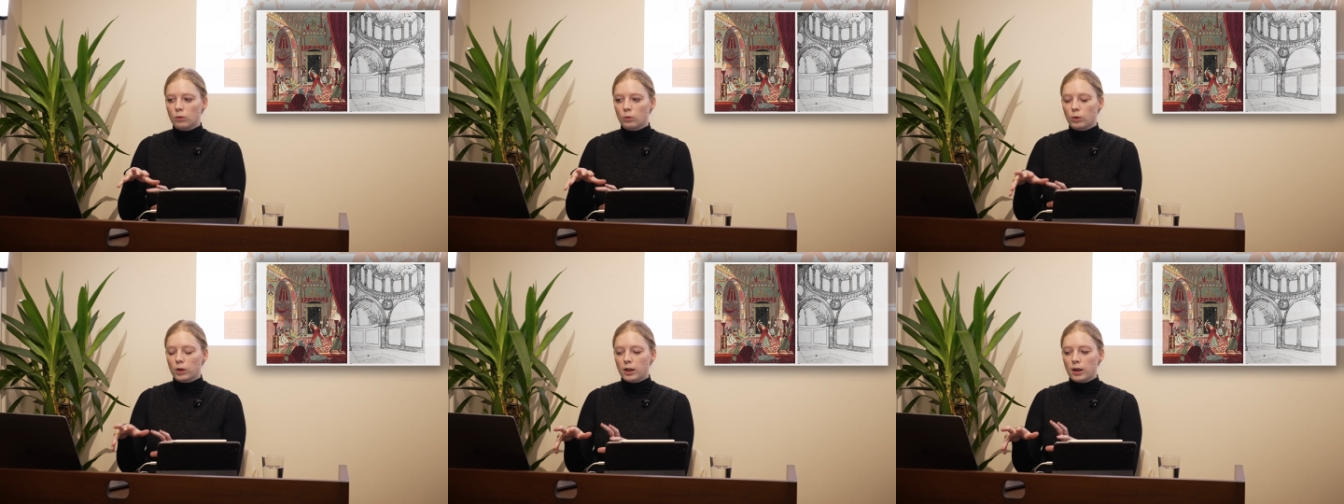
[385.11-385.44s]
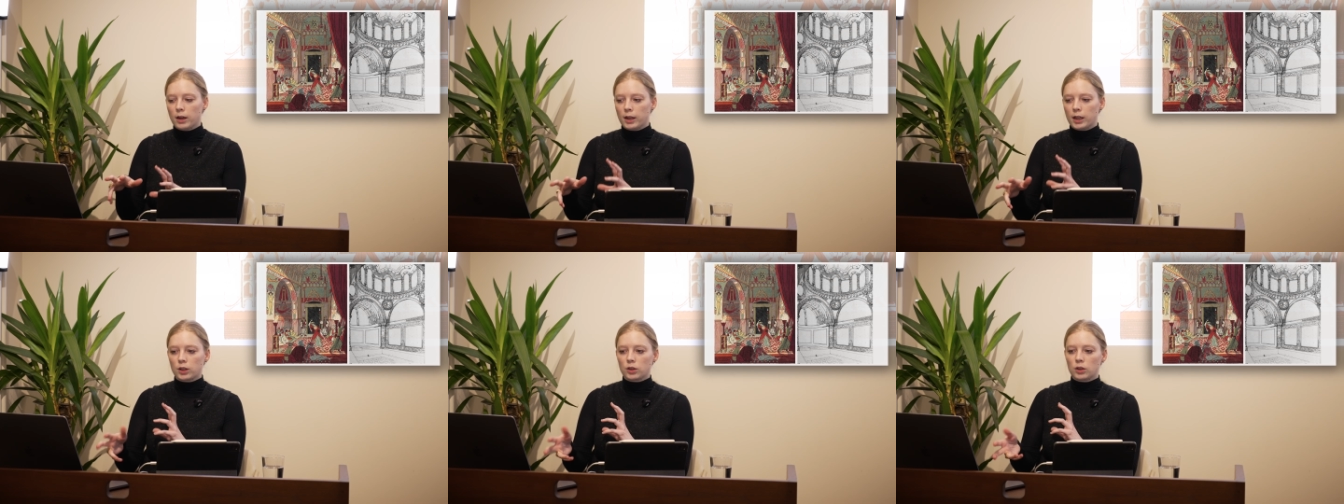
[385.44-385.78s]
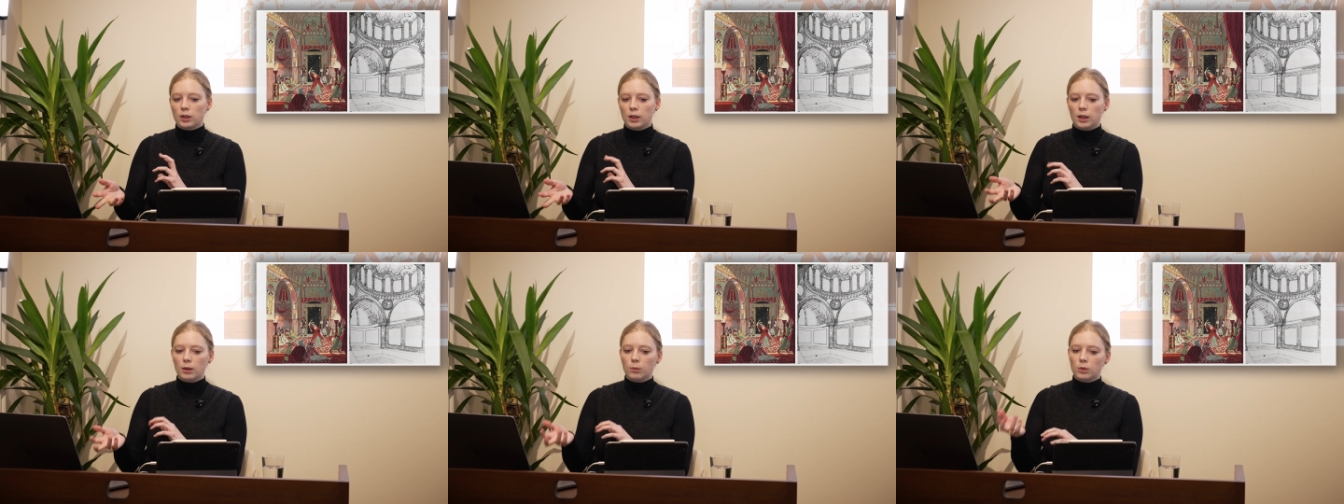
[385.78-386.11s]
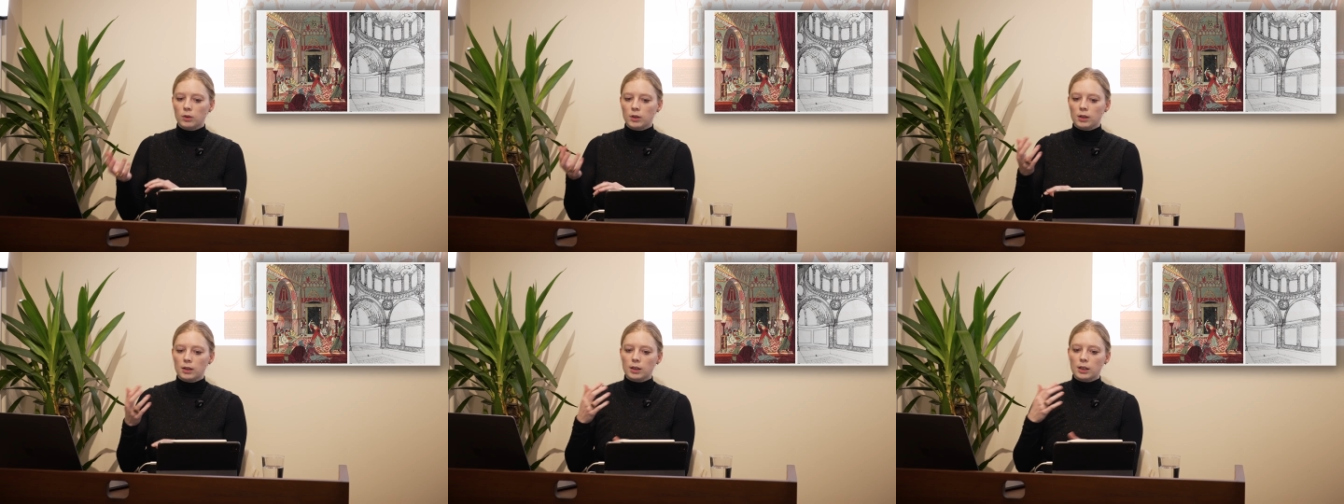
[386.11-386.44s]
we're not actually
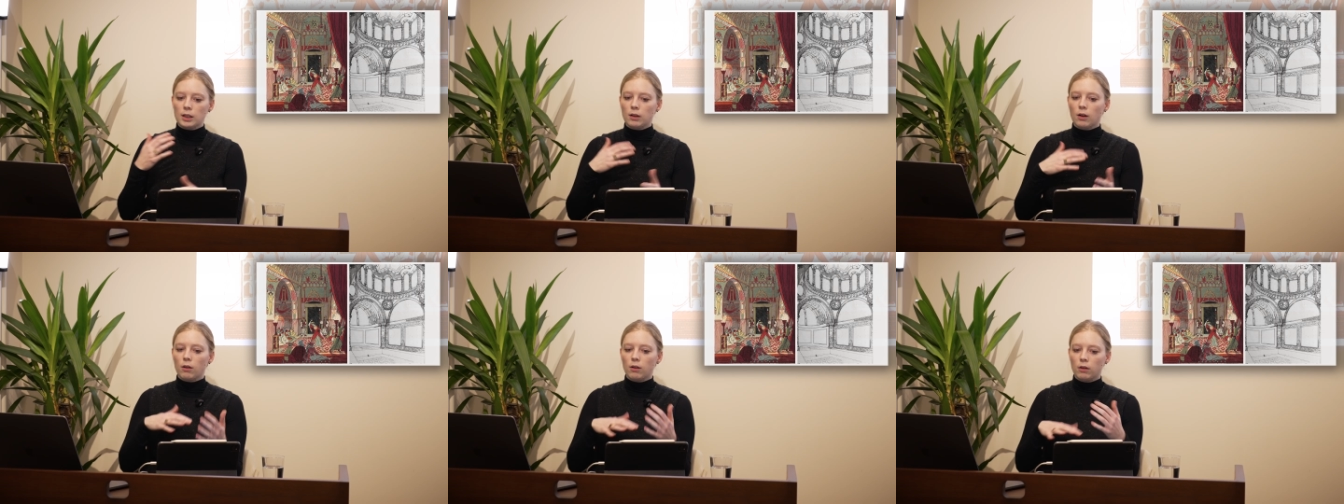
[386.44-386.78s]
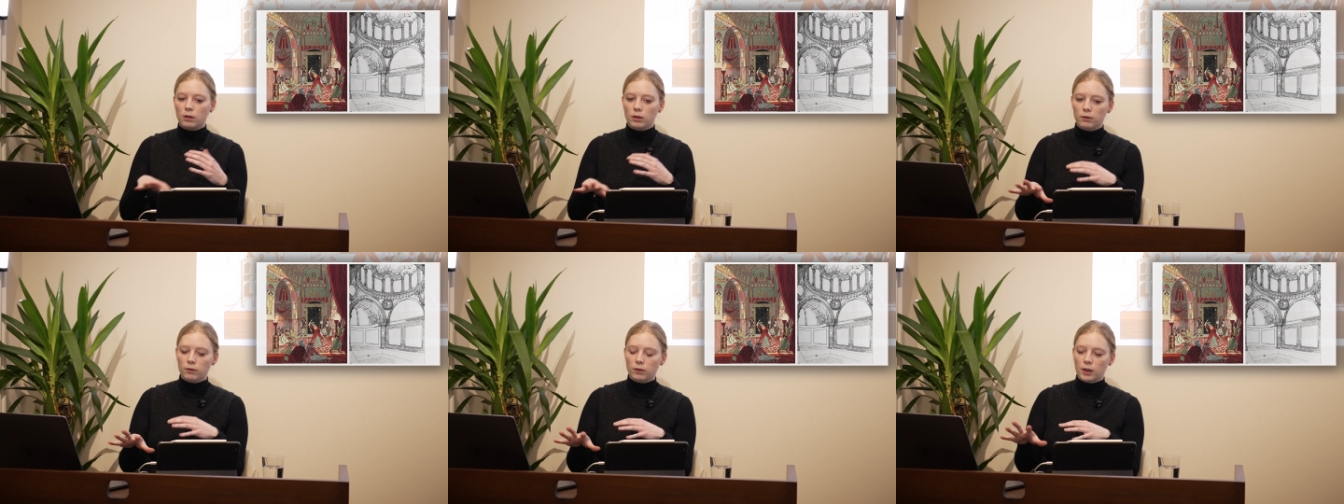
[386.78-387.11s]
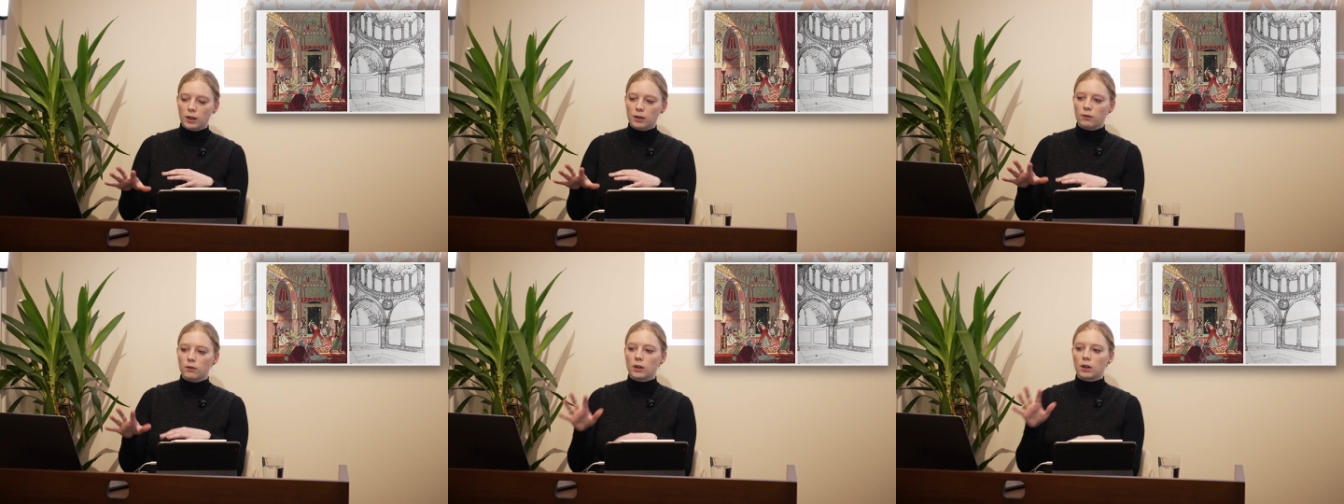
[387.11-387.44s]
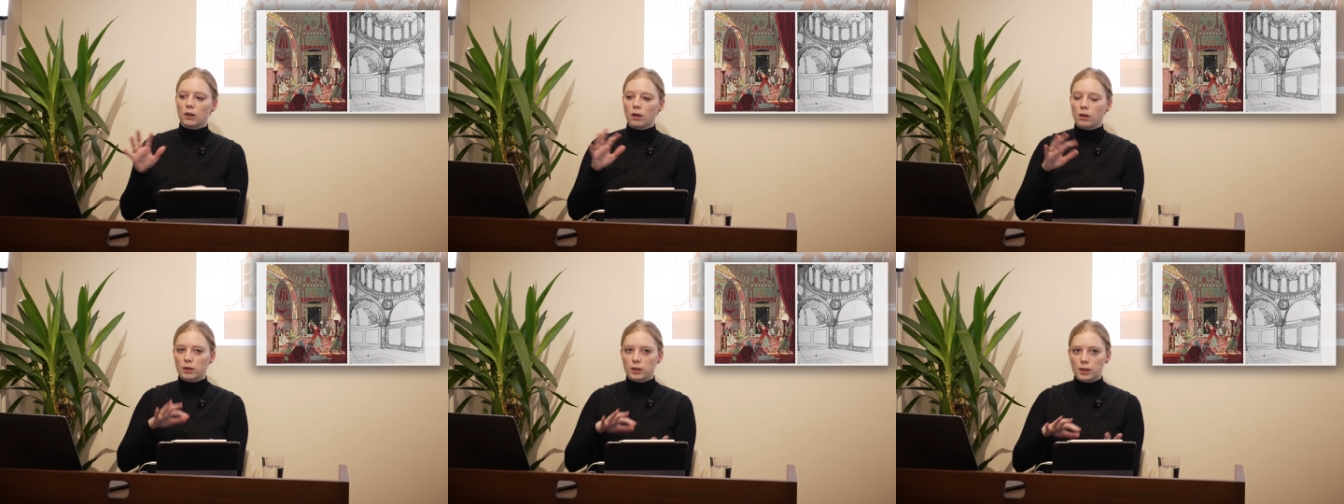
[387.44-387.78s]
able to see all of kind of the
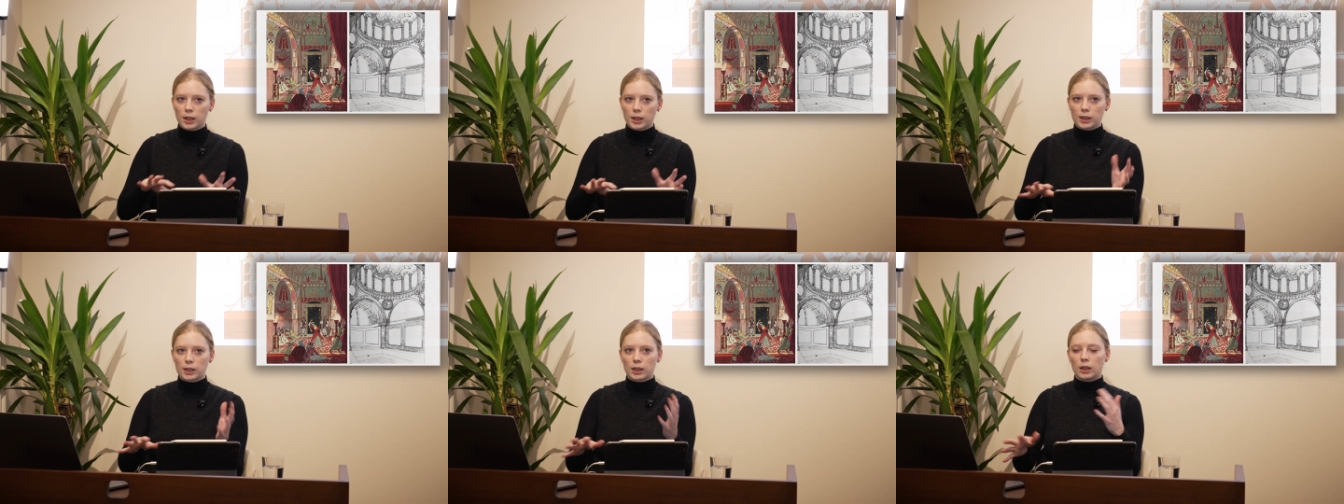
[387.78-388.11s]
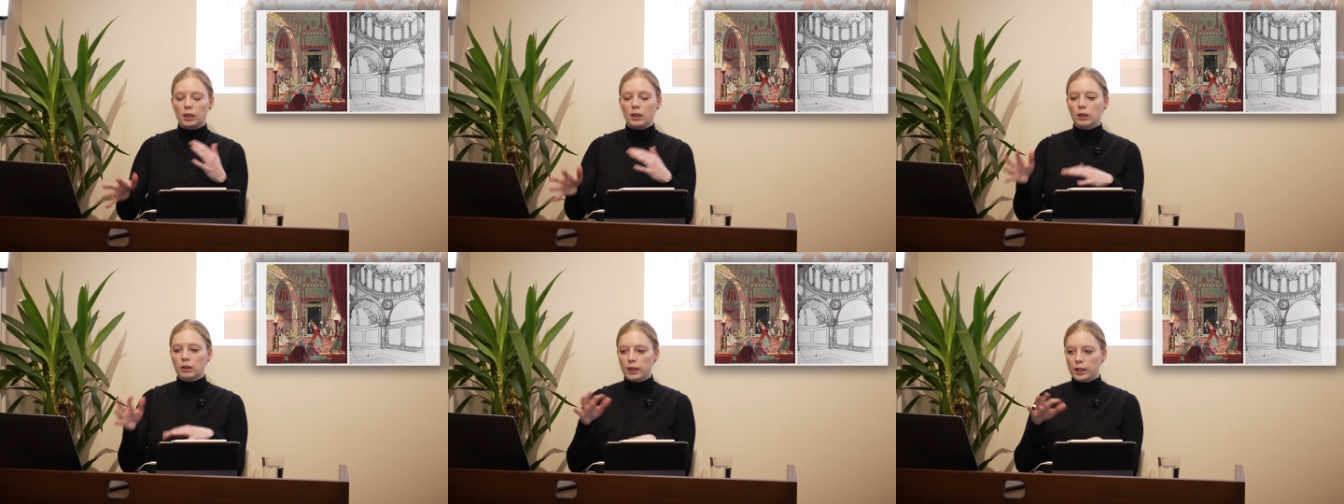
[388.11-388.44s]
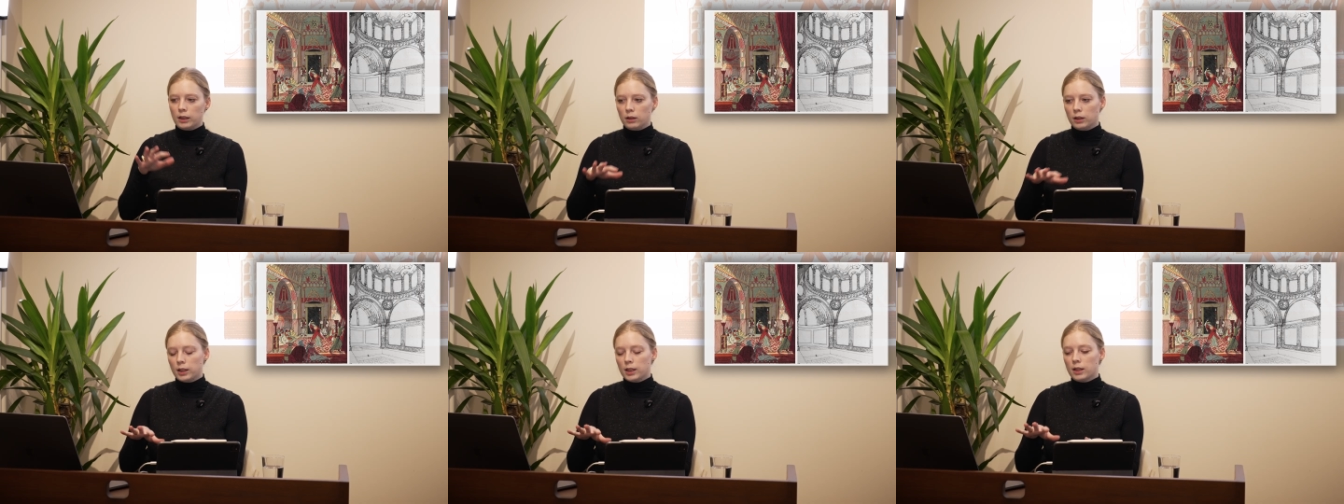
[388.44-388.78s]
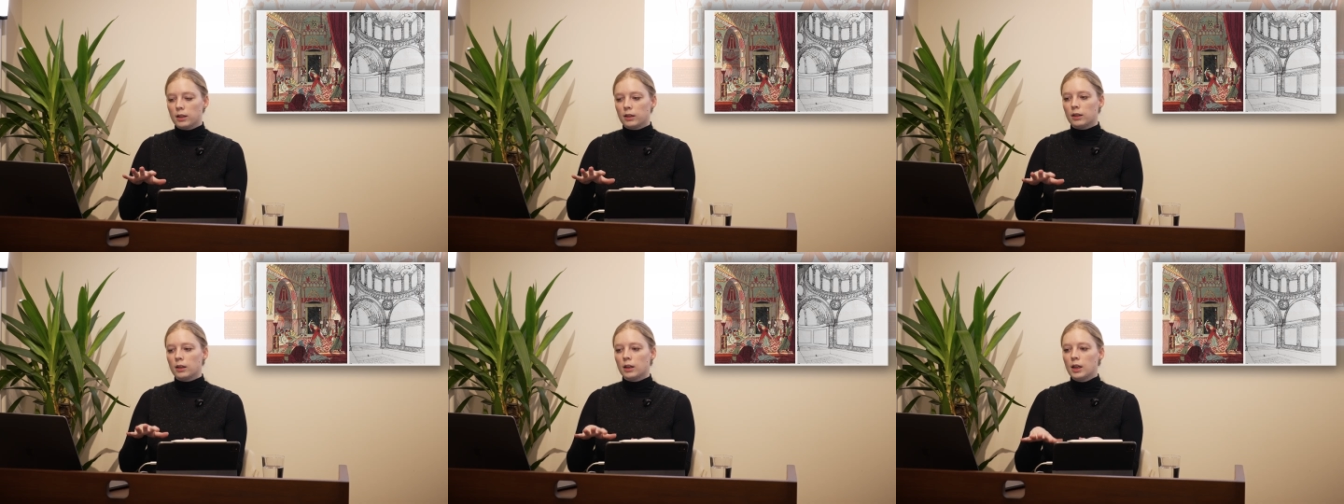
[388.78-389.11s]
context getting layered
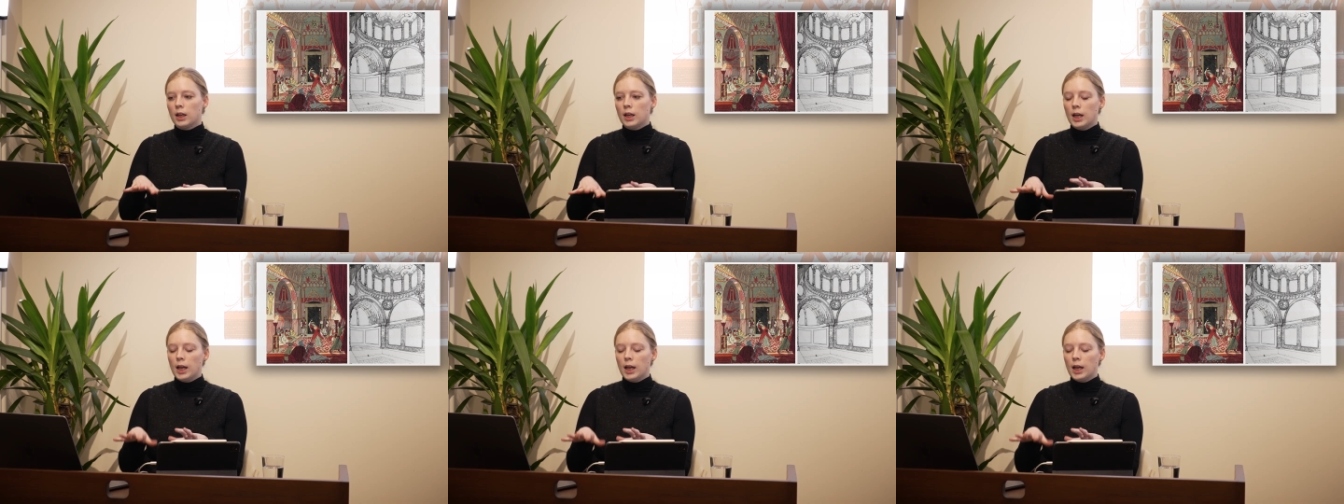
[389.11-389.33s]
in.